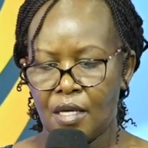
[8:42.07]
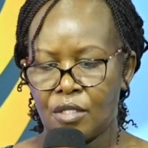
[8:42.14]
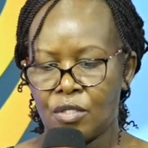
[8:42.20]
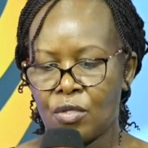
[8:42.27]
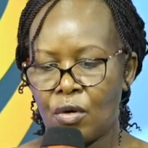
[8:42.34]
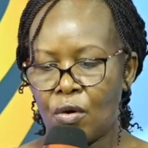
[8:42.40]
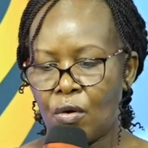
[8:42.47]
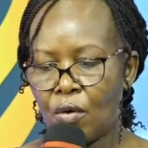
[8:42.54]

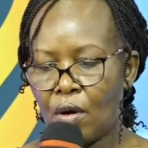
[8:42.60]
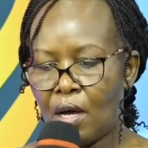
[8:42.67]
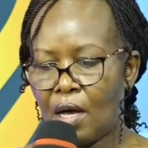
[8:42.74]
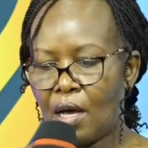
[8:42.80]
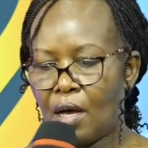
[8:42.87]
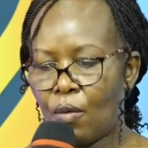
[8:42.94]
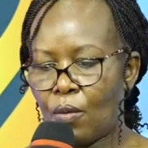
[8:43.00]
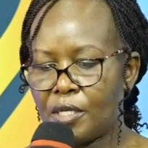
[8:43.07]
So
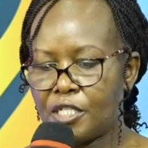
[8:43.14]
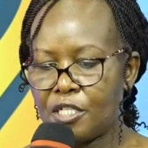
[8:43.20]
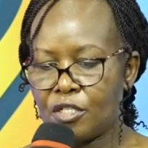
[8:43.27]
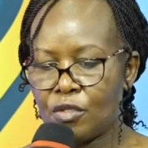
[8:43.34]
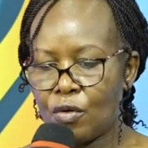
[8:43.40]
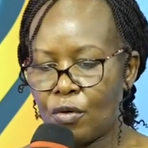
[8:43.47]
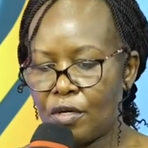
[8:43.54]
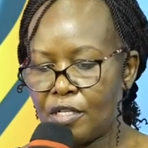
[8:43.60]
uh, what
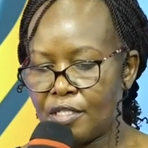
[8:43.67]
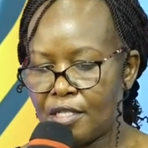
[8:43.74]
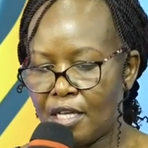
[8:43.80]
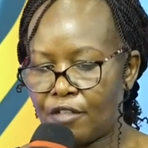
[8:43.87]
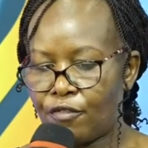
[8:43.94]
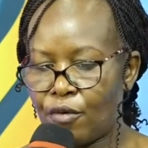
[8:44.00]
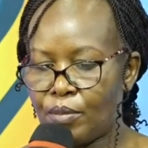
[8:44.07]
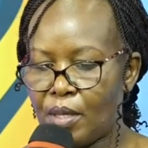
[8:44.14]
is known is
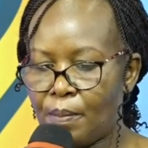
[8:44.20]
that from